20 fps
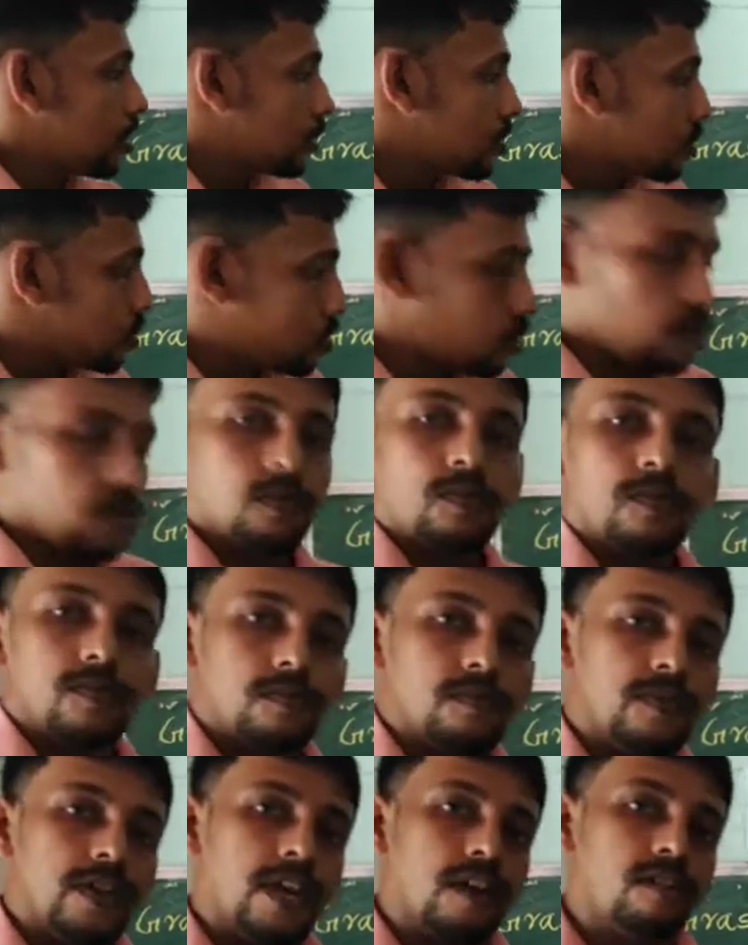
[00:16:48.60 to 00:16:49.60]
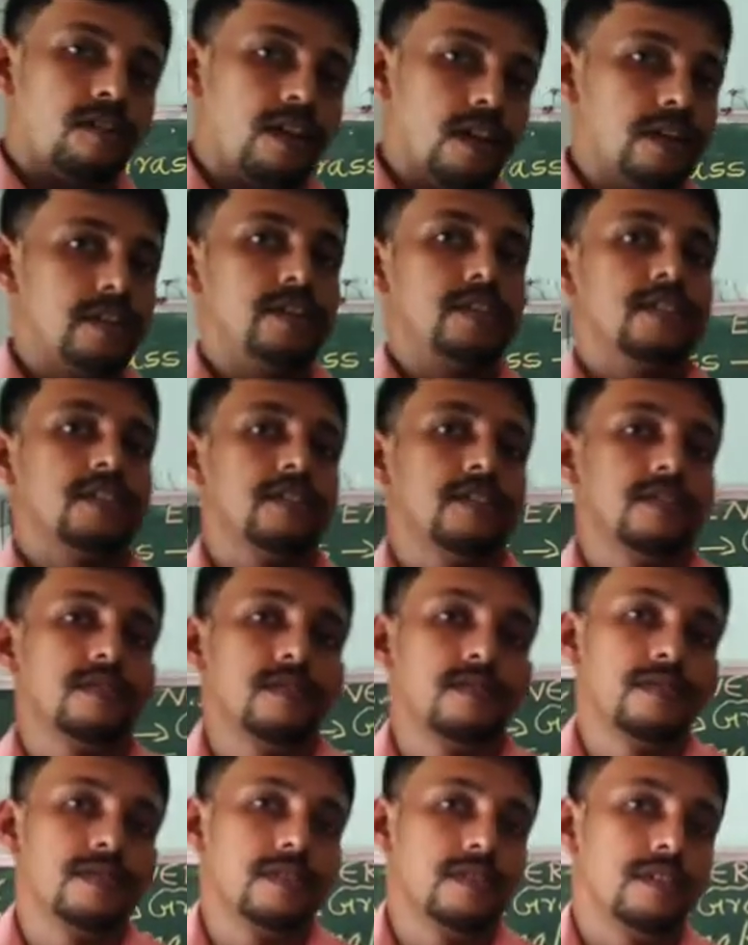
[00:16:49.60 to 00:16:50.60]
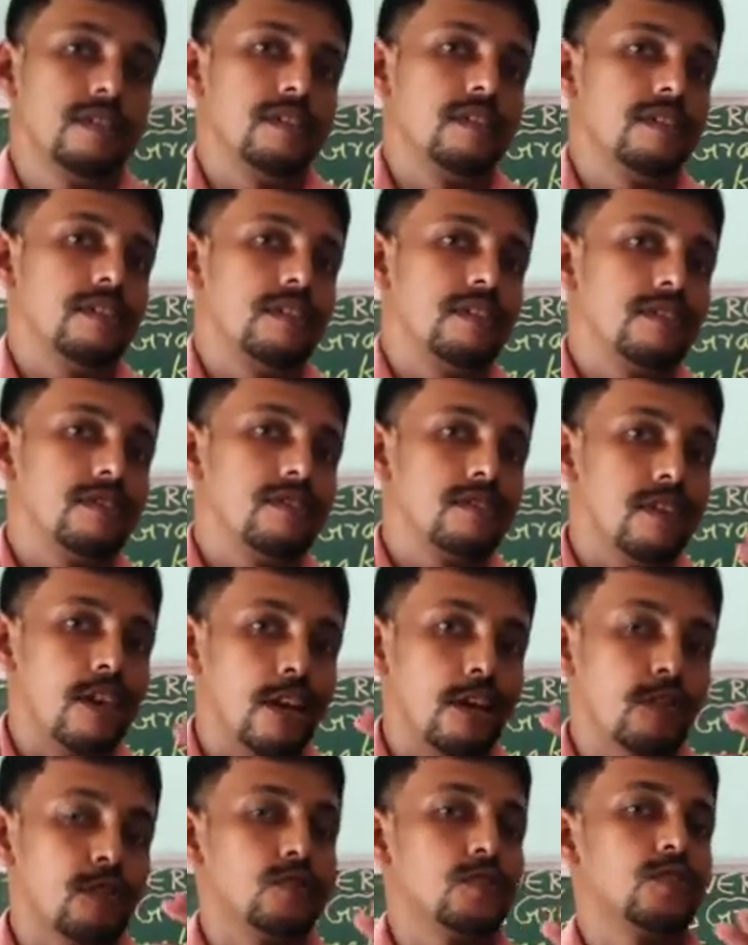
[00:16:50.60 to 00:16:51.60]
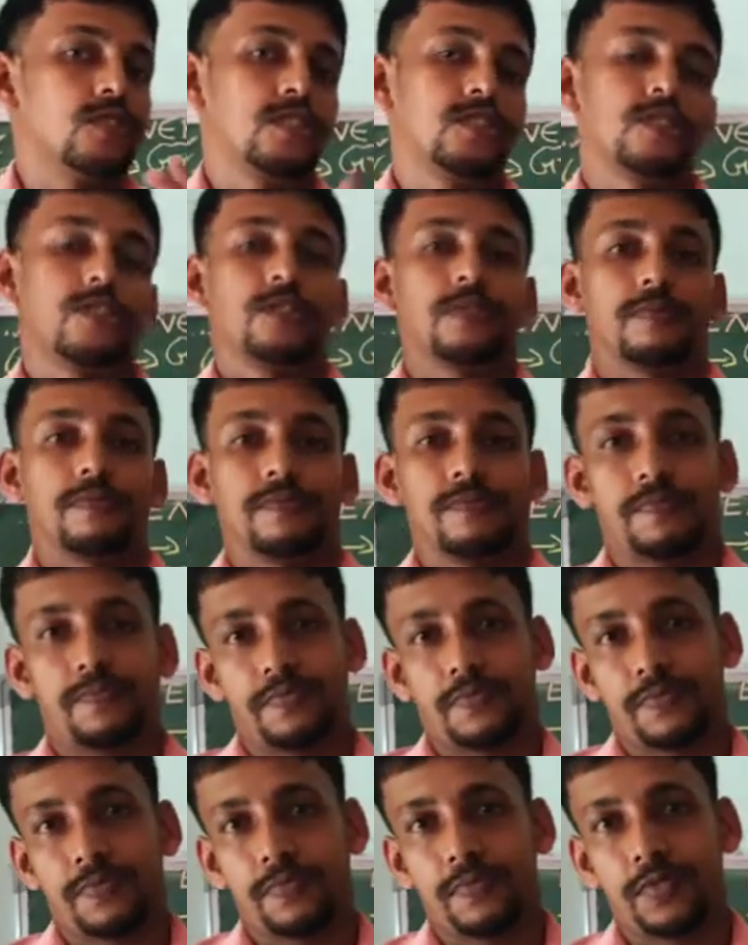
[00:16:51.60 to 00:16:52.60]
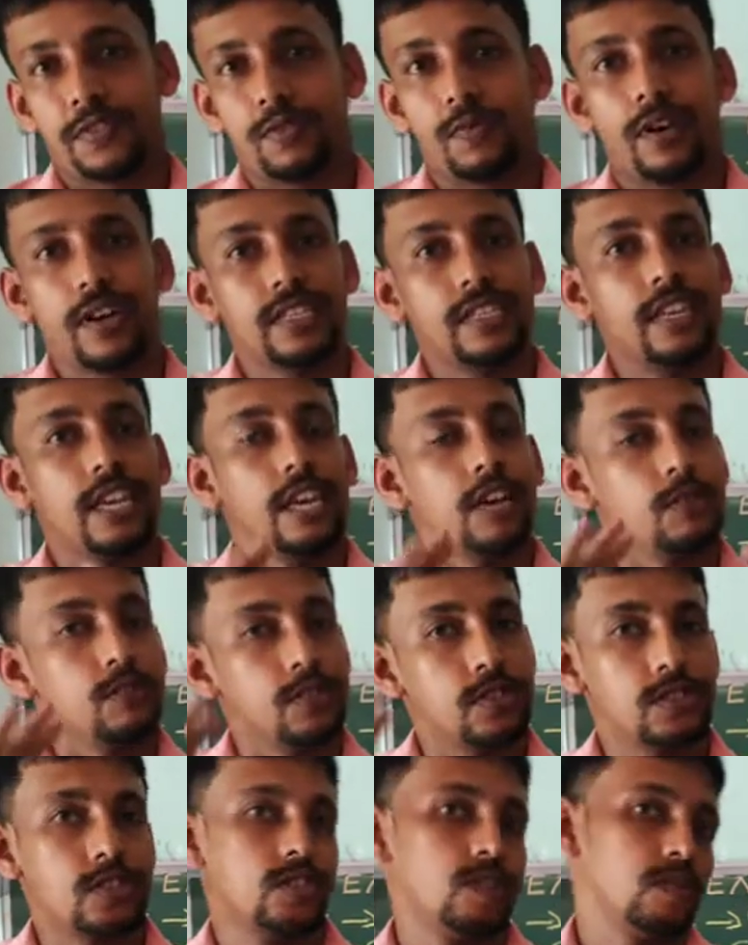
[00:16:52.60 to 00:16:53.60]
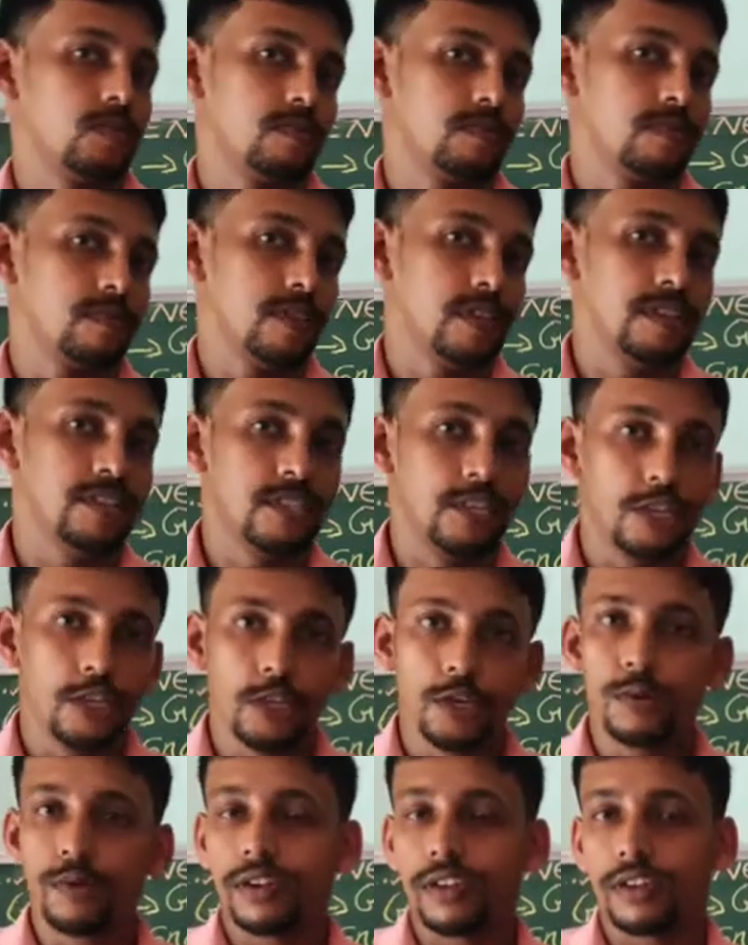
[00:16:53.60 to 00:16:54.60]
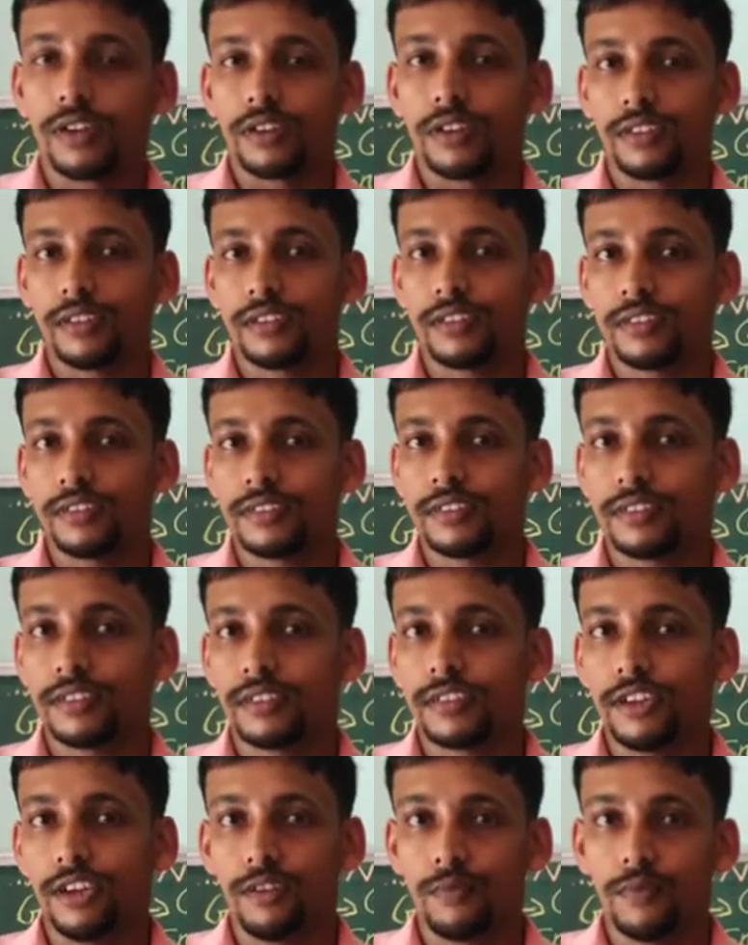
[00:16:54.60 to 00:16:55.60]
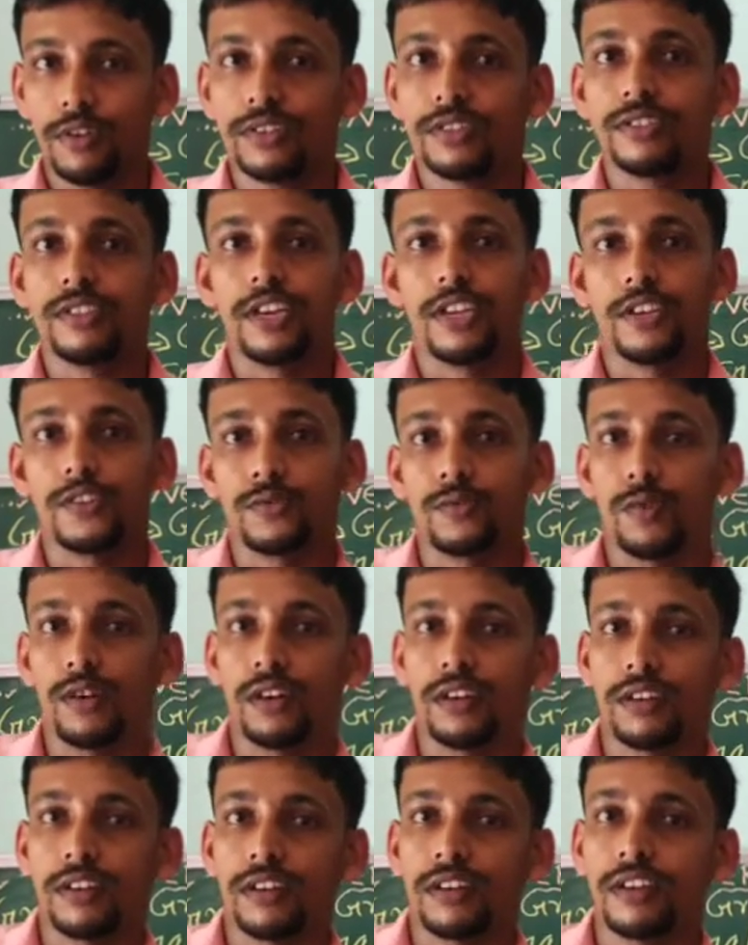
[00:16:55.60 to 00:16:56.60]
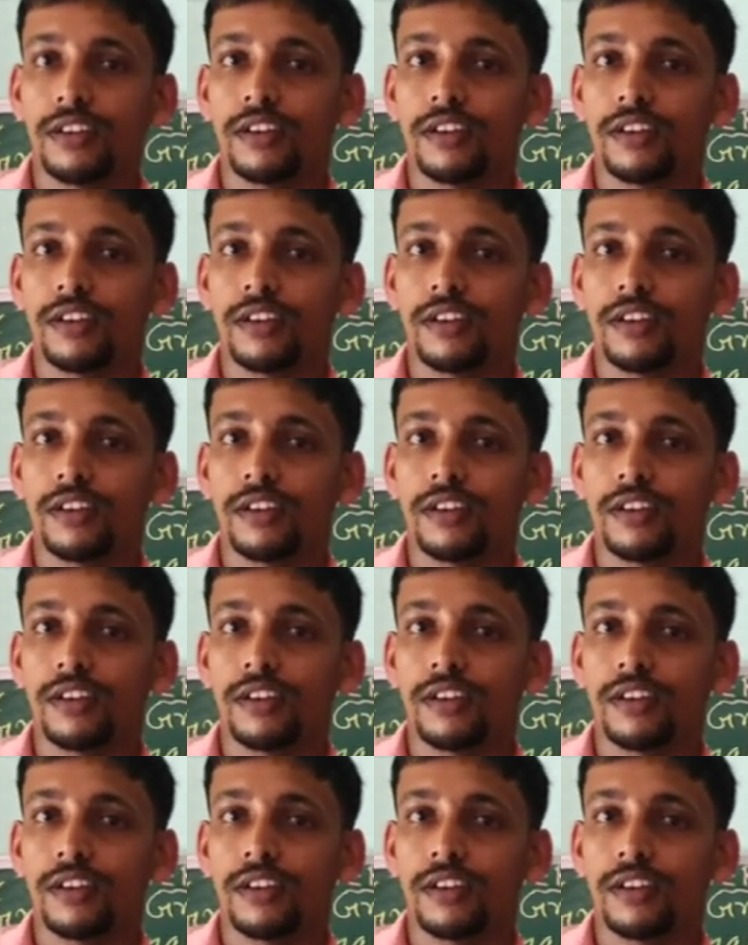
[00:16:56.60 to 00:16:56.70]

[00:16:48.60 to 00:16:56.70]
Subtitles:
So we have learned the ecosystem. So what is an ecosystem? It's a unit in which there is what?